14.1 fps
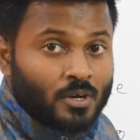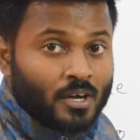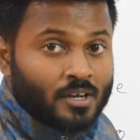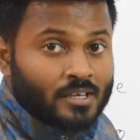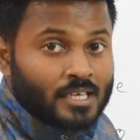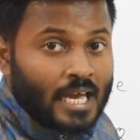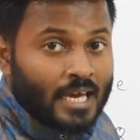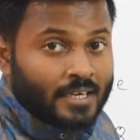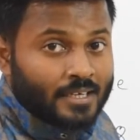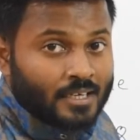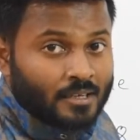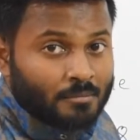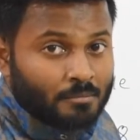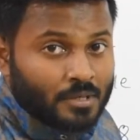a carry
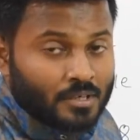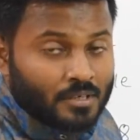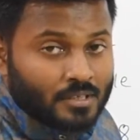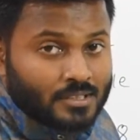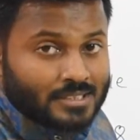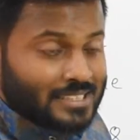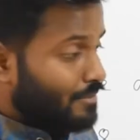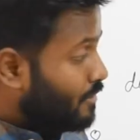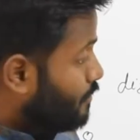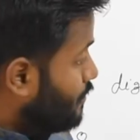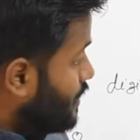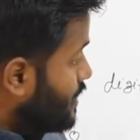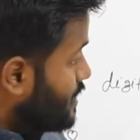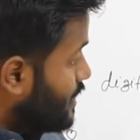number. 7
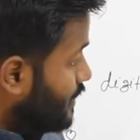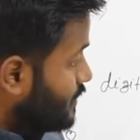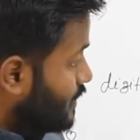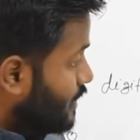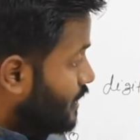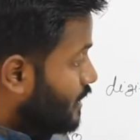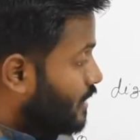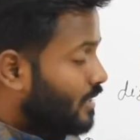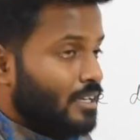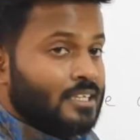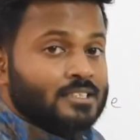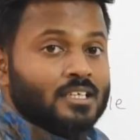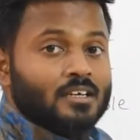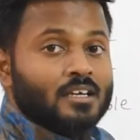plus 6
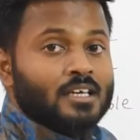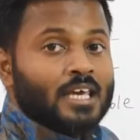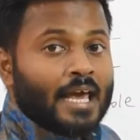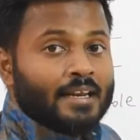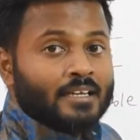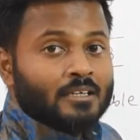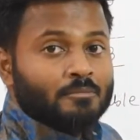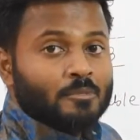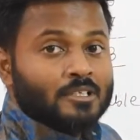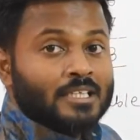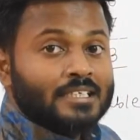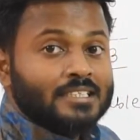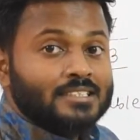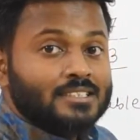is a carry number,
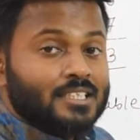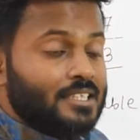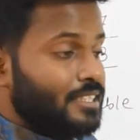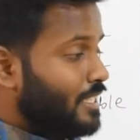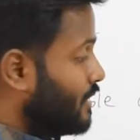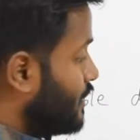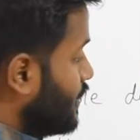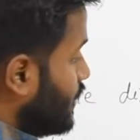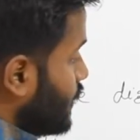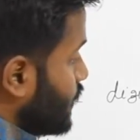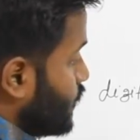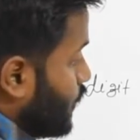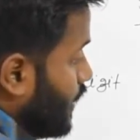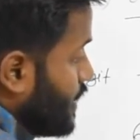that is 13.
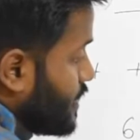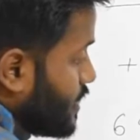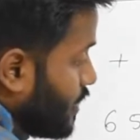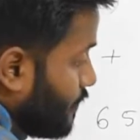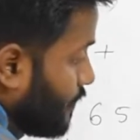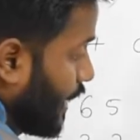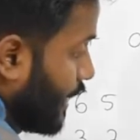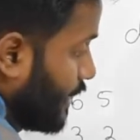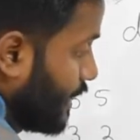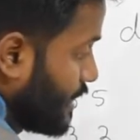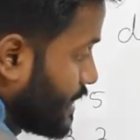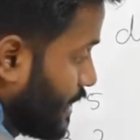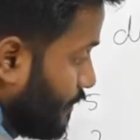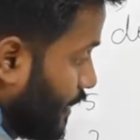So instead of writing
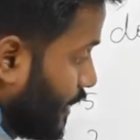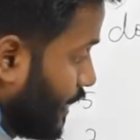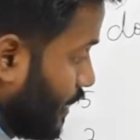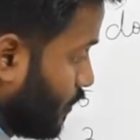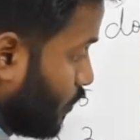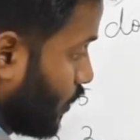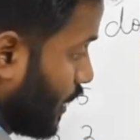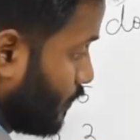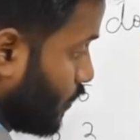17, what I'm